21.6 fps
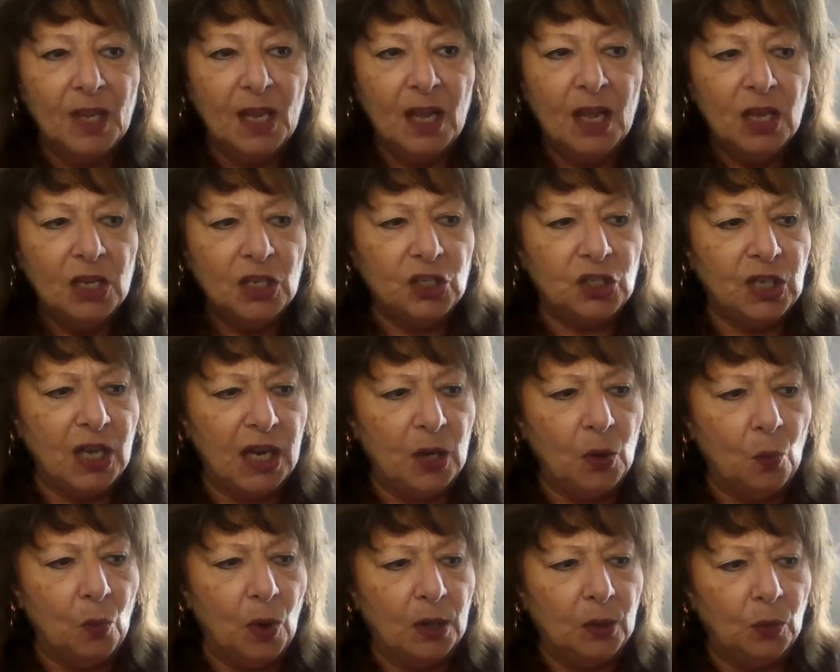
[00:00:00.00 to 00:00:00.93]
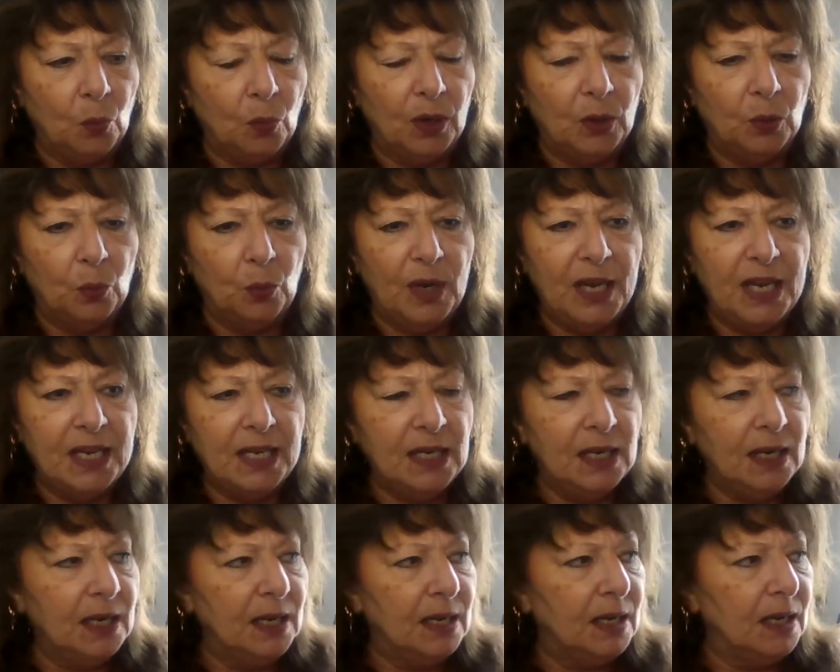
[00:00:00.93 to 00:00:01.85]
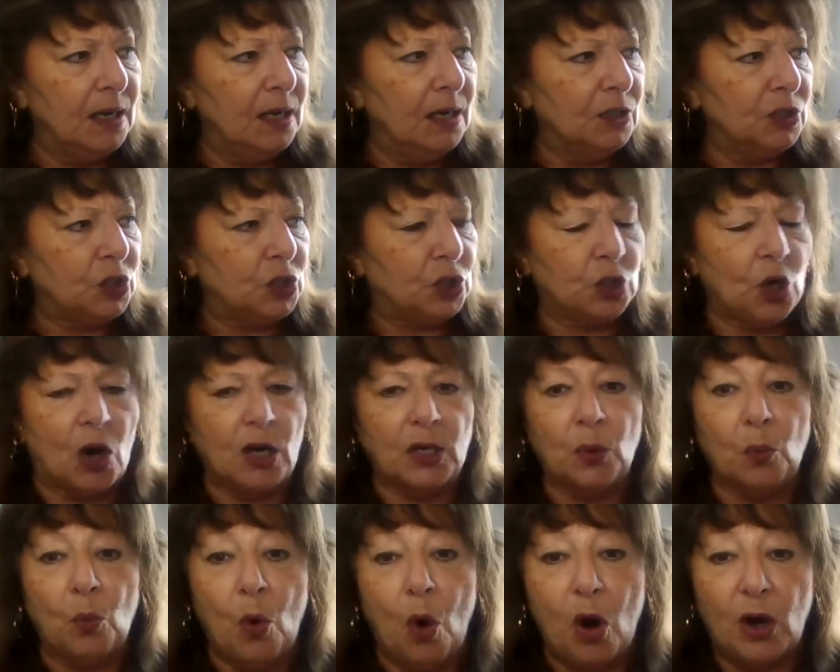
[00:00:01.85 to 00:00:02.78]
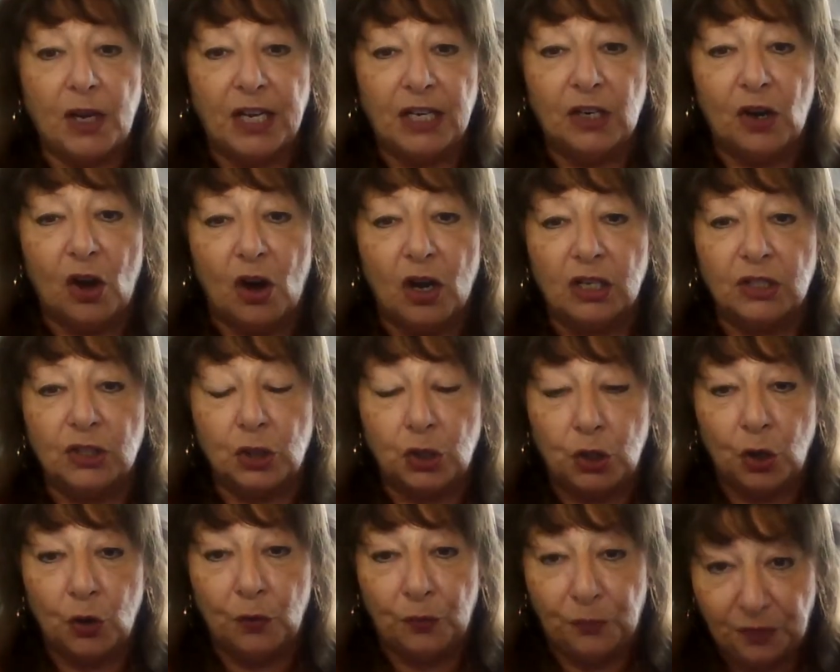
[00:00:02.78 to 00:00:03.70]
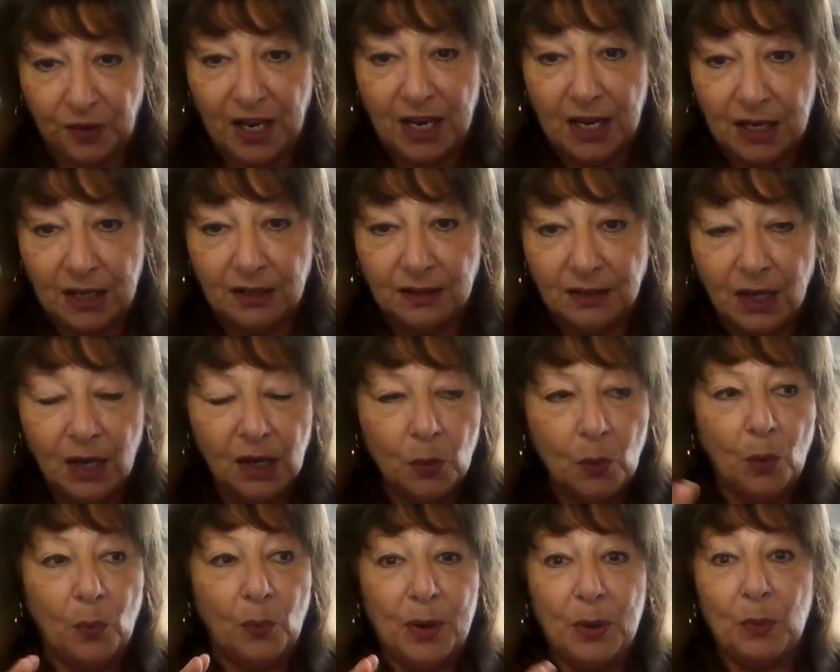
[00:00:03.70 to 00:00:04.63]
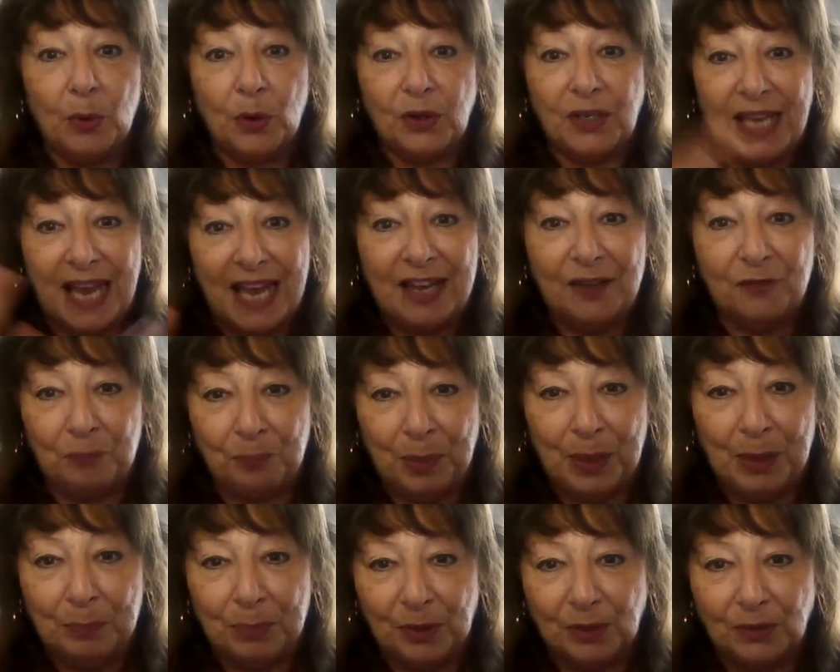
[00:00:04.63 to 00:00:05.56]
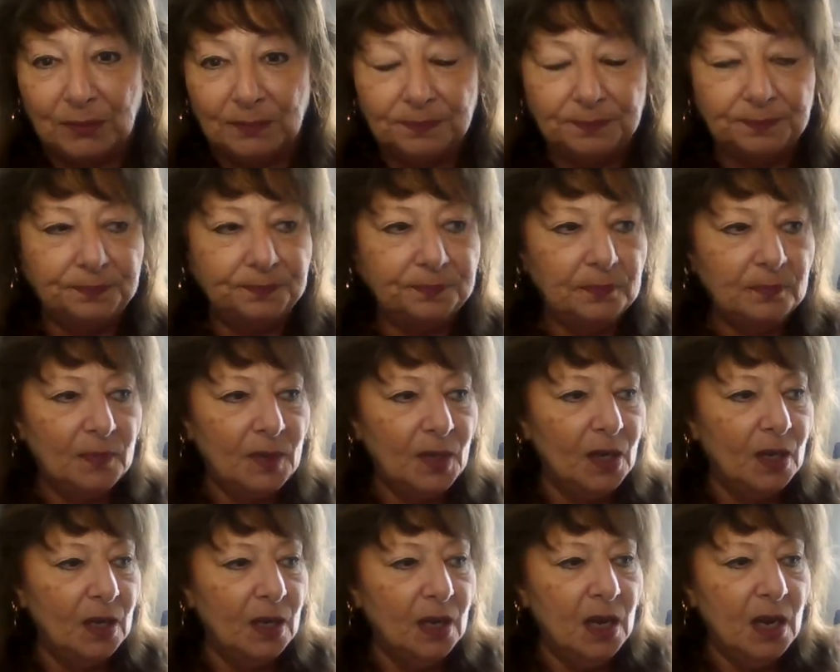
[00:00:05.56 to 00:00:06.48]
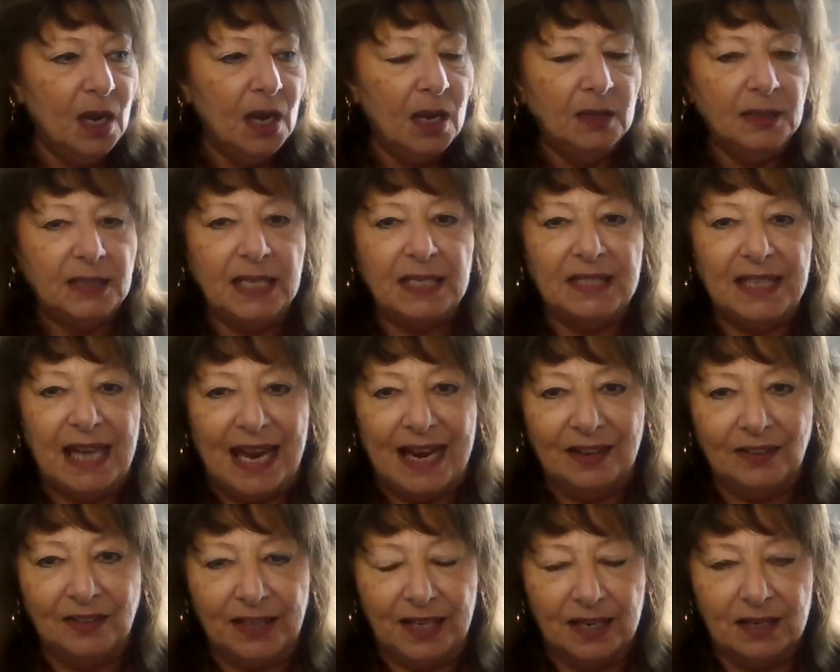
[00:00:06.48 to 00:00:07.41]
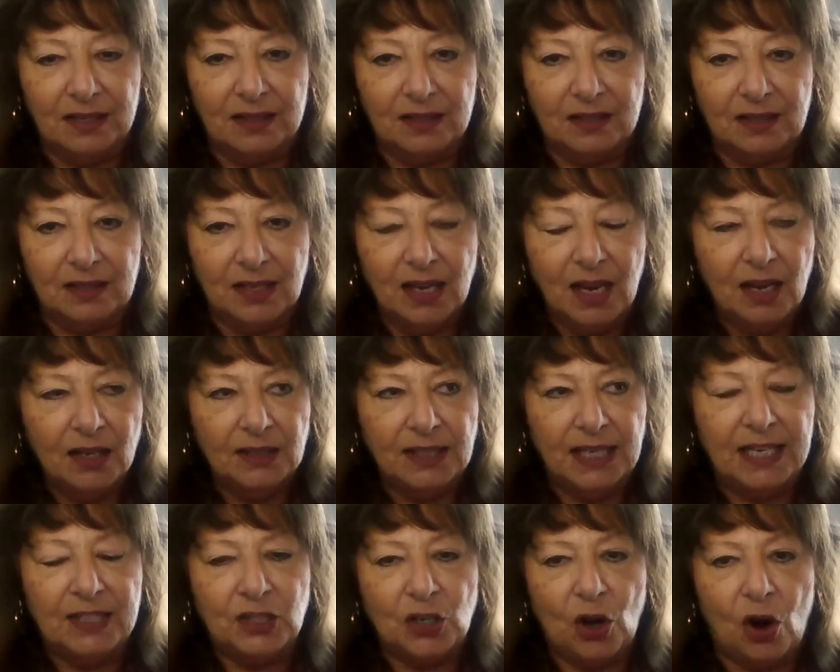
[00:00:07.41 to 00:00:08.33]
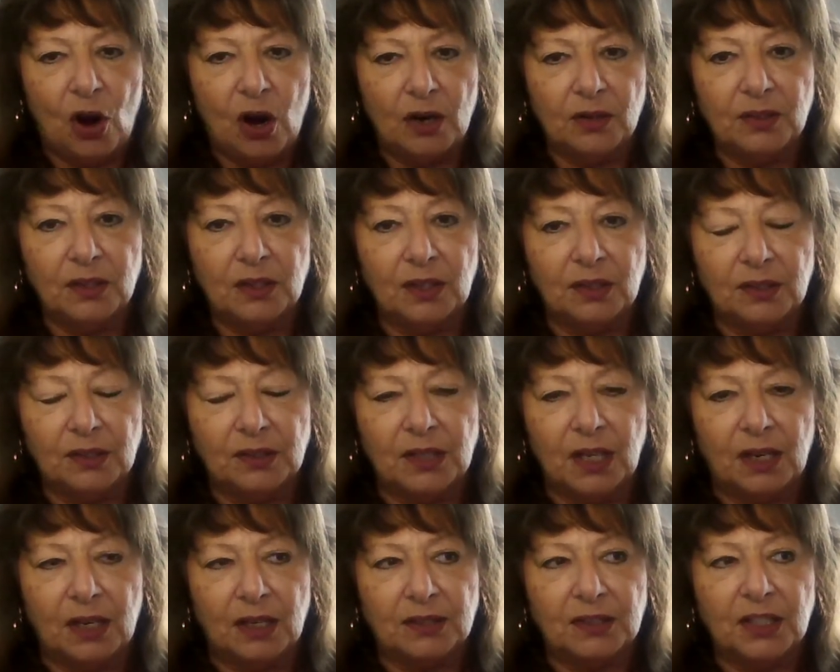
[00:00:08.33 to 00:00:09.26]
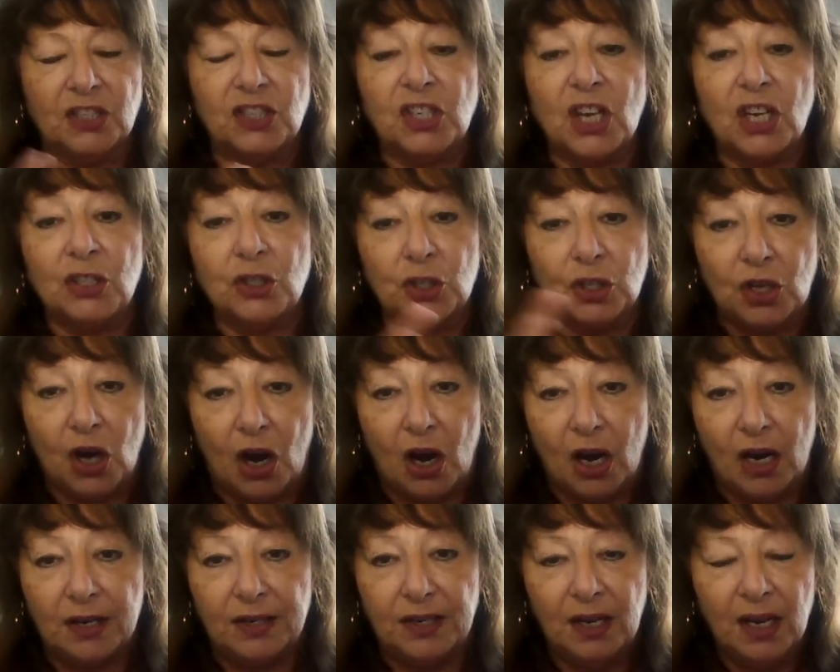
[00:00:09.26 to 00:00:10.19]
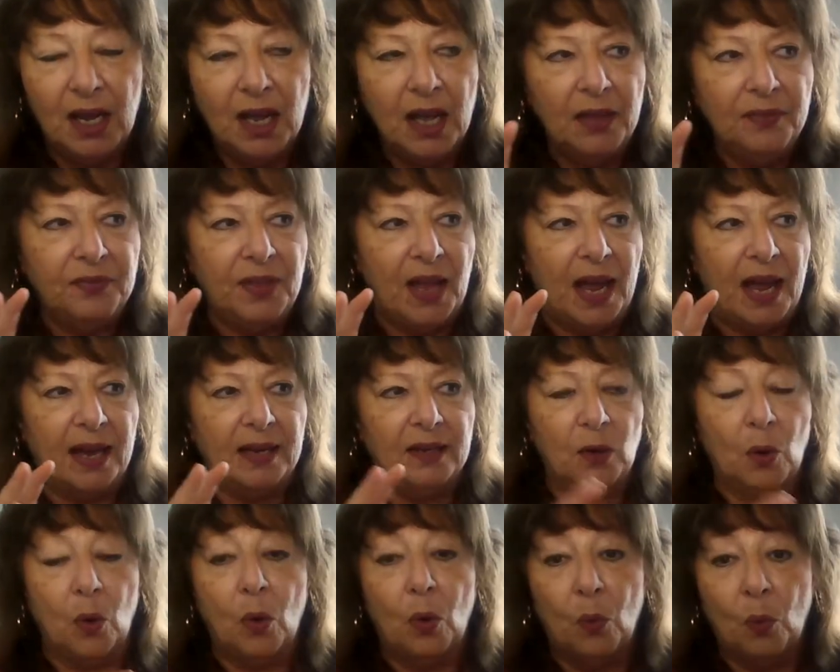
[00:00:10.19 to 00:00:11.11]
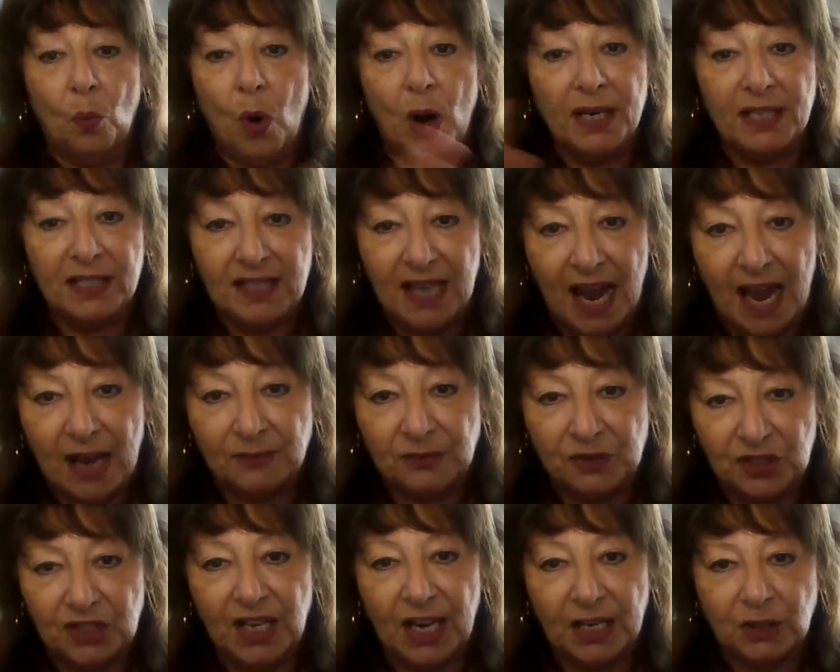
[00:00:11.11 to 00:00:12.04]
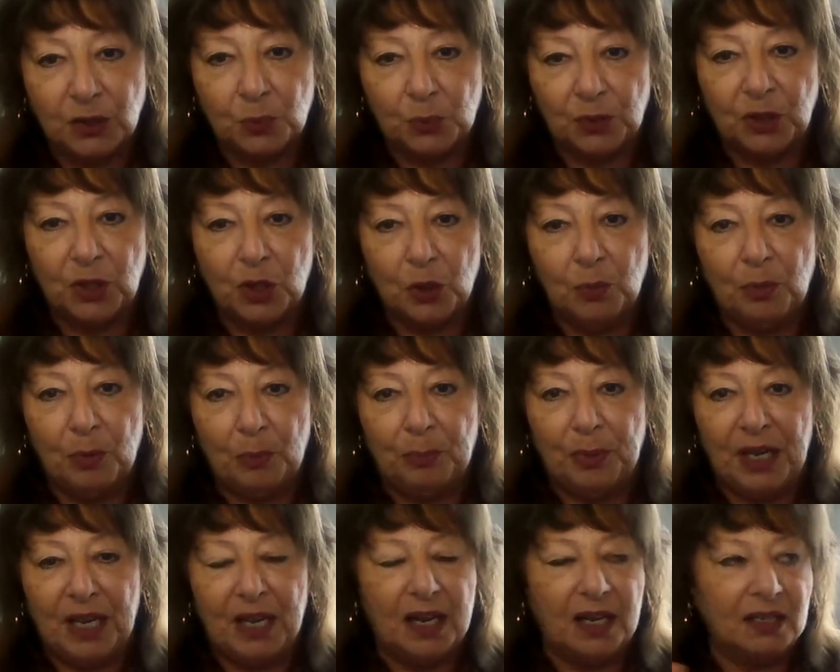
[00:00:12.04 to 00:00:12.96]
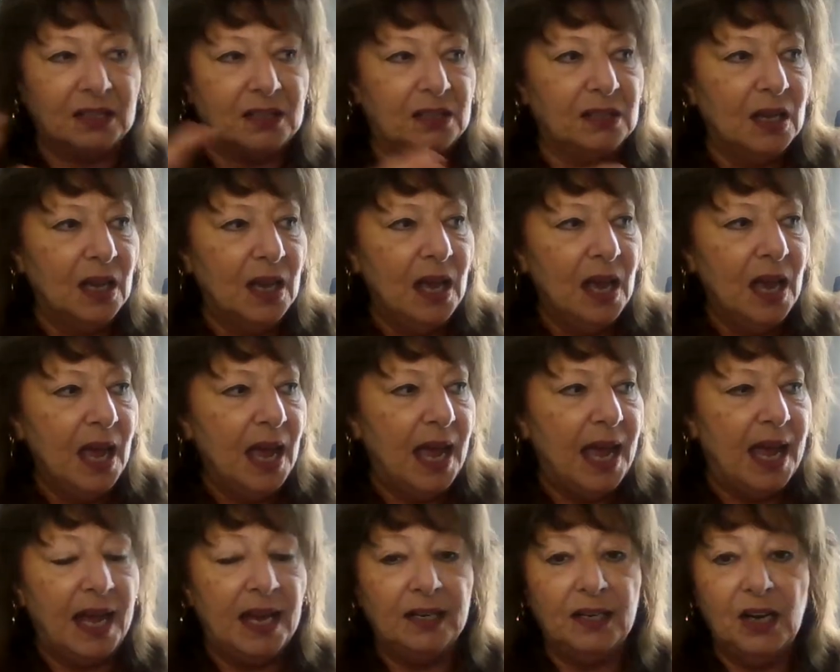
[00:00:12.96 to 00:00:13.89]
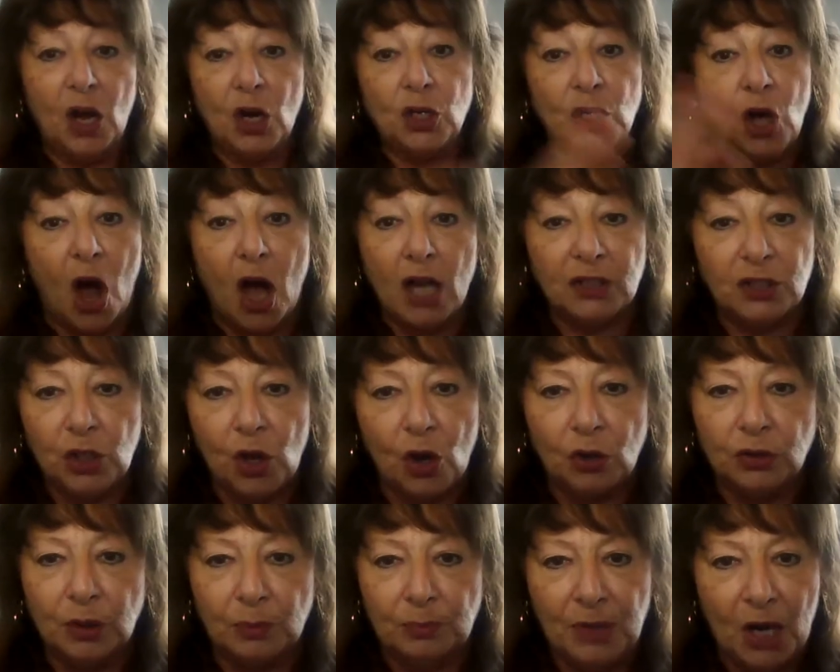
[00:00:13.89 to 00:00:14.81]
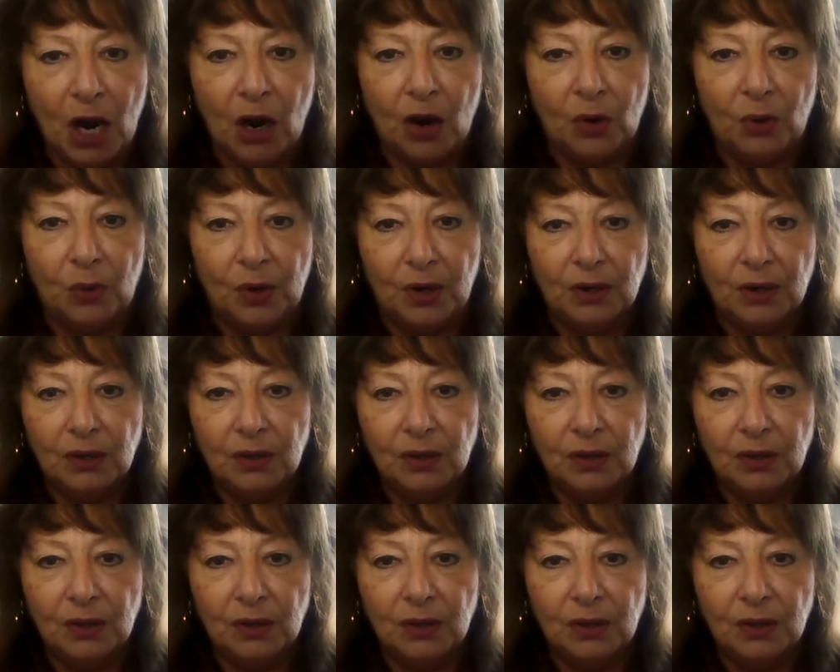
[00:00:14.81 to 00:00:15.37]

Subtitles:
You see, when we started walking on 2 feet, when we were cave people, these aliens, these are the sons of God that wanted to have sex with human beings, and God told them no.